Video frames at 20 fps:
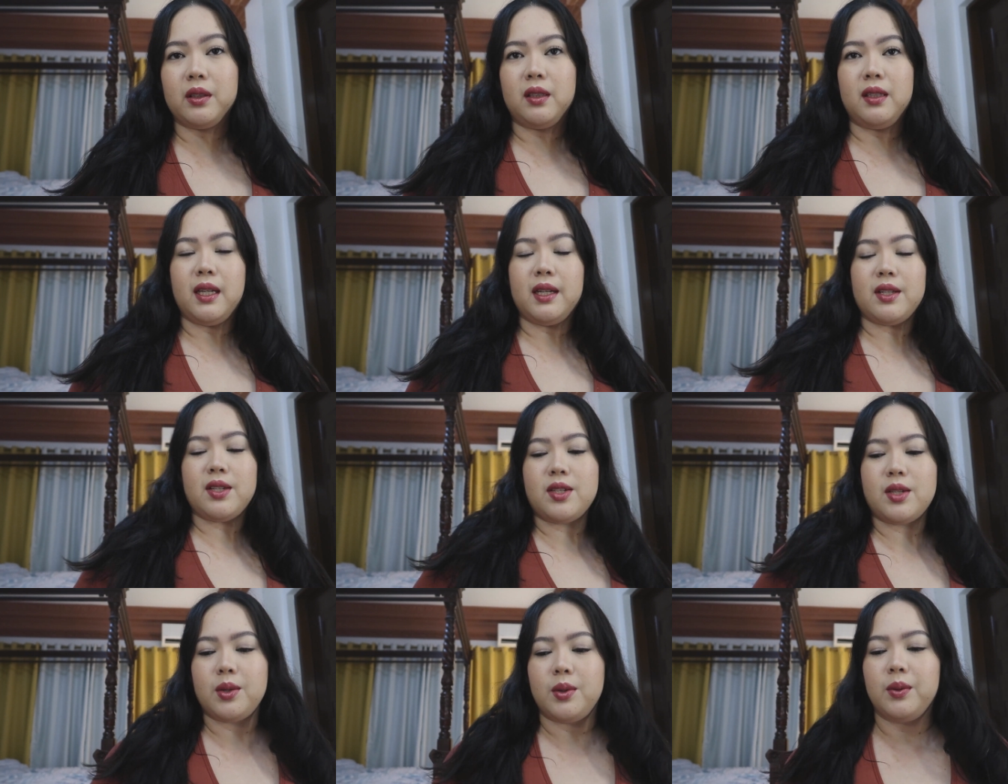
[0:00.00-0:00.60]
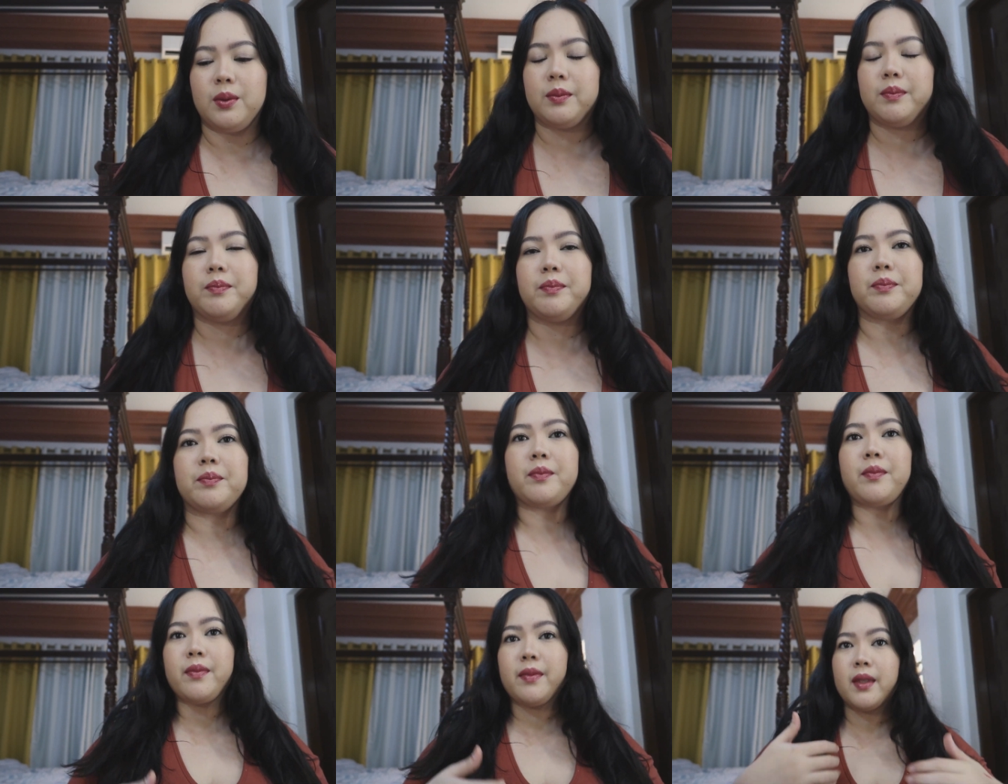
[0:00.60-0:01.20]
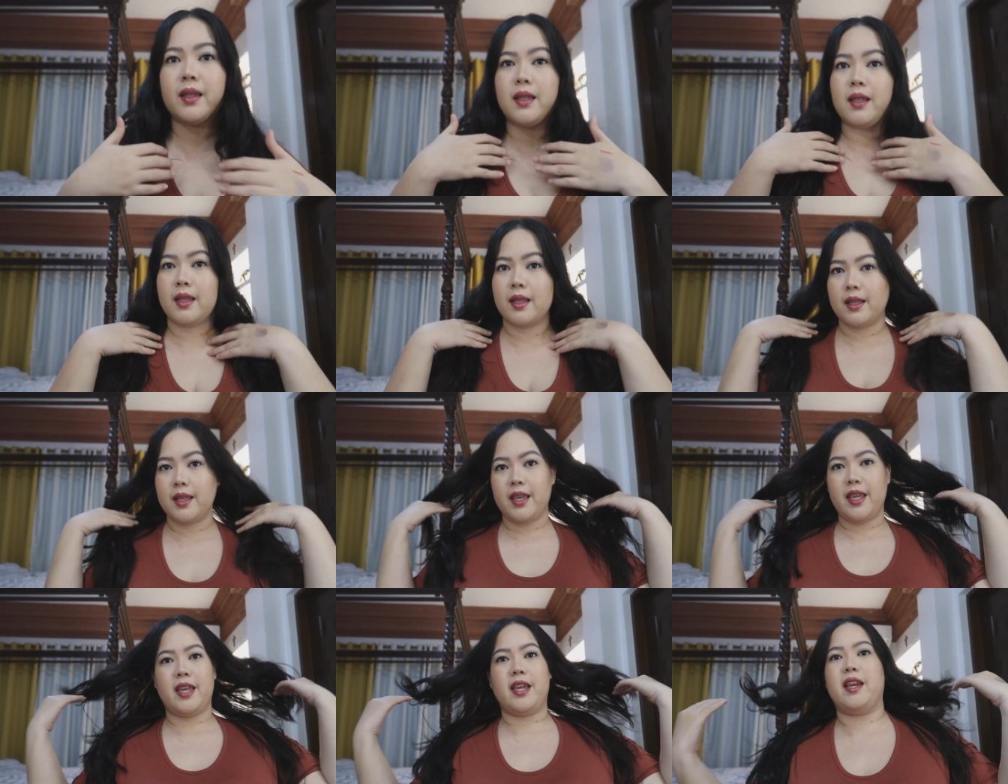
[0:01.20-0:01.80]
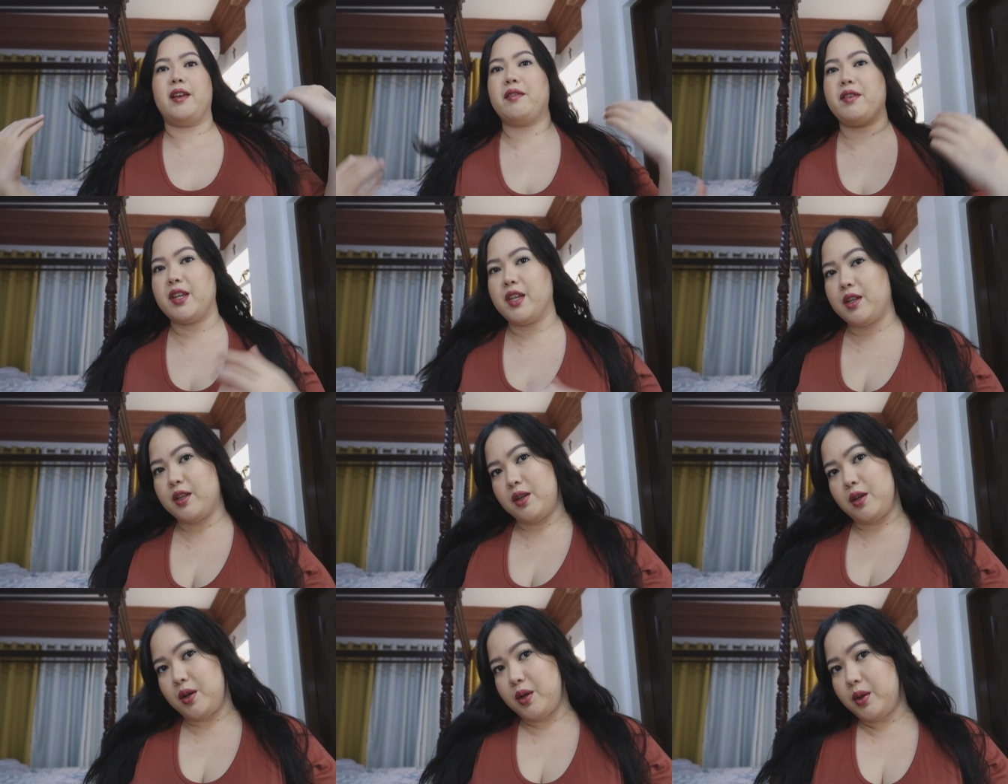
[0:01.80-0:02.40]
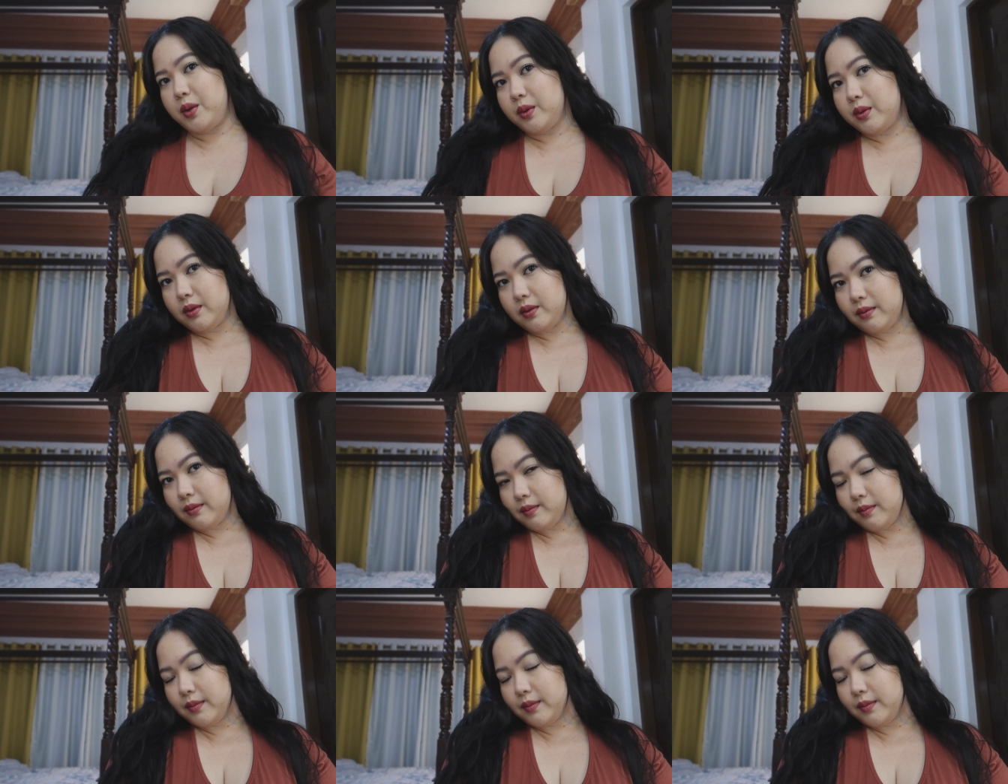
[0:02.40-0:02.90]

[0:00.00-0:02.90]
out na. So, here you go.